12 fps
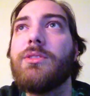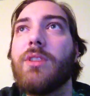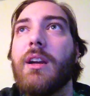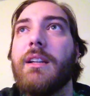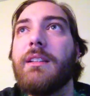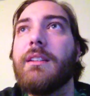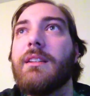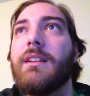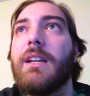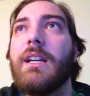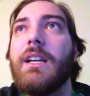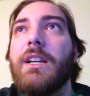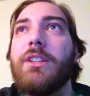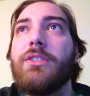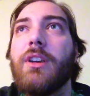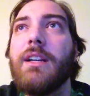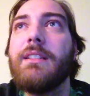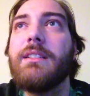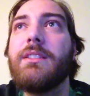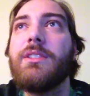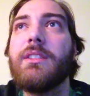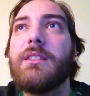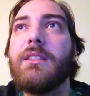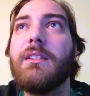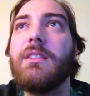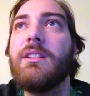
trying to just,